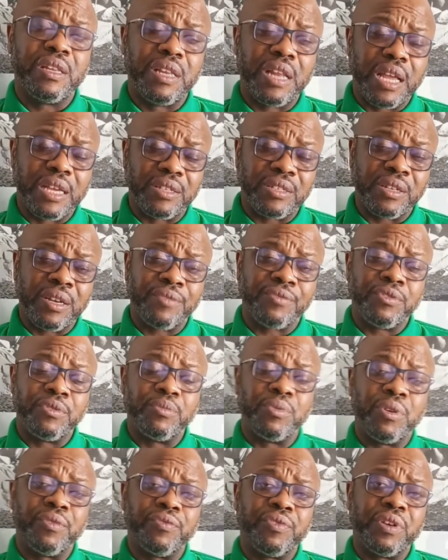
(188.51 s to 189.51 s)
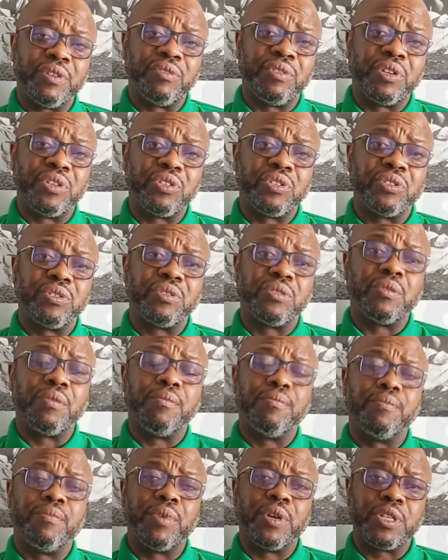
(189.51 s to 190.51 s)
Nigerian Football Federation
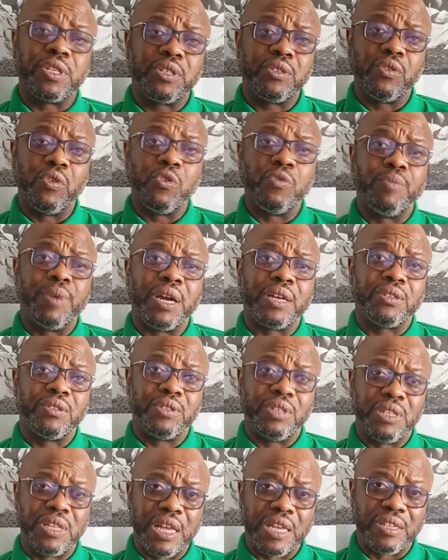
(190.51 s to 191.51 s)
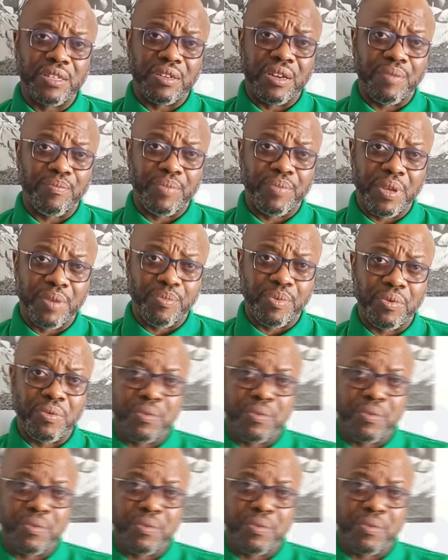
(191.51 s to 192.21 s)
must go back to the Nigerian people.